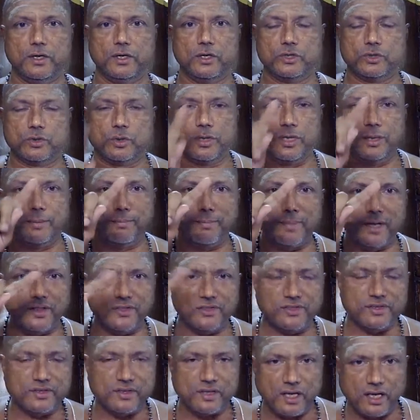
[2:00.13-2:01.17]
so the
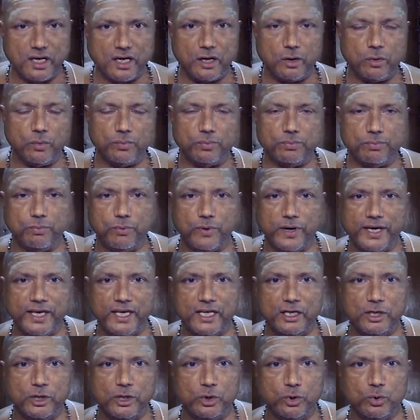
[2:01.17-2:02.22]
mantra while
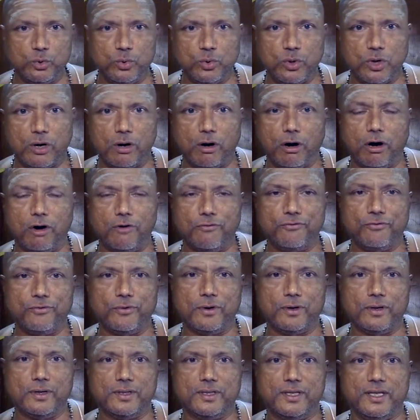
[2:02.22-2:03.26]
you
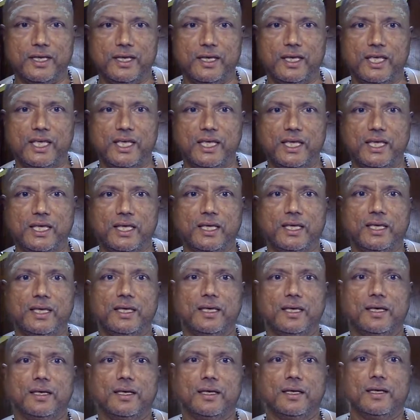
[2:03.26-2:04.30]
offer the
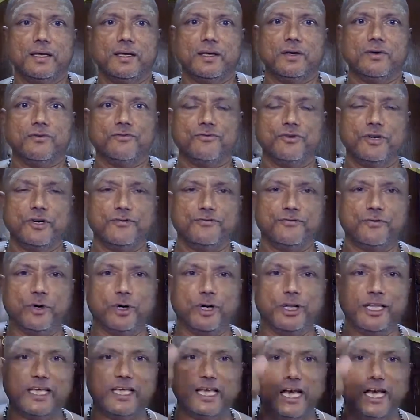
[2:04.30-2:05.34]
food for
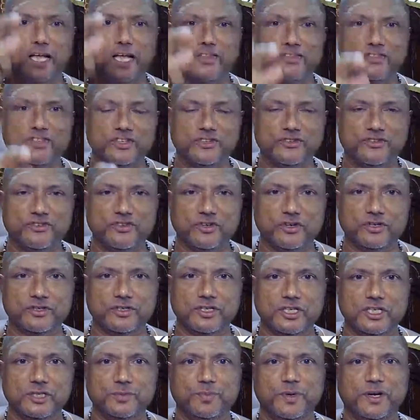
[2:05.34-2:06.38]
the ancestors
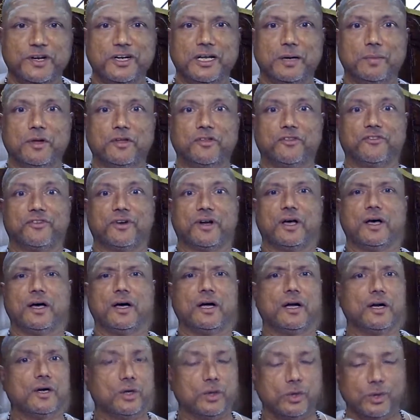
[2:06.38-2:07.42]
is pinda
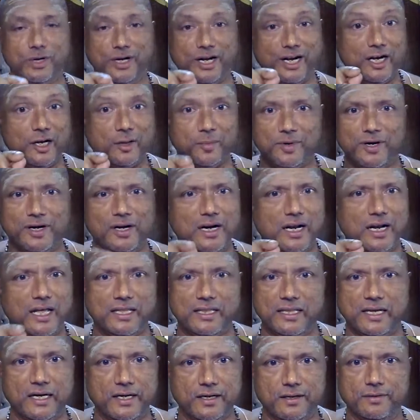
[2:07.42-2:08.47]
mantra. Don't interpret like
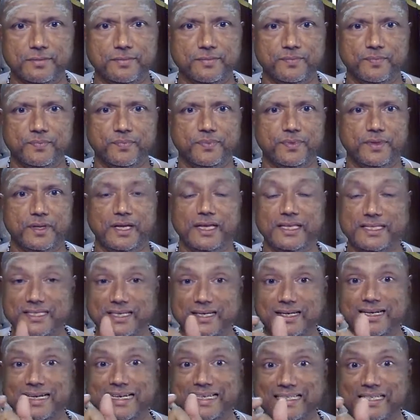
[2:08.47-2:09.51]
that. It's
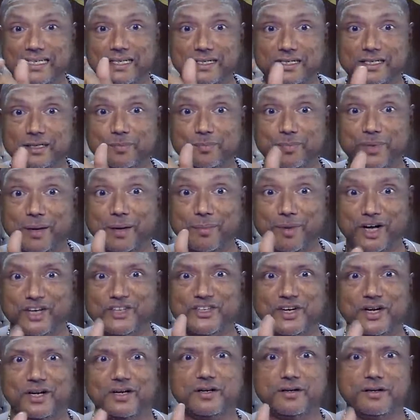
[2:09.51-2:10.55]
a
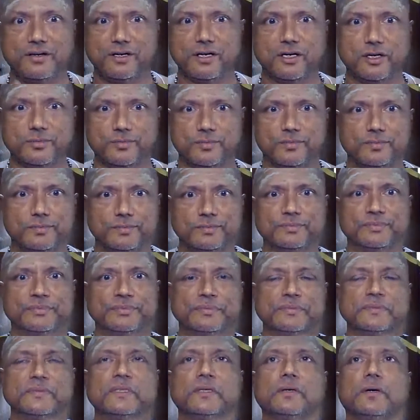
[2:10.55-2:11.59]
paribhasha term,
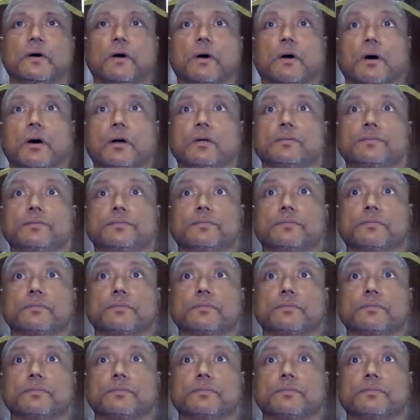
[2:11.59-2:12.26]
or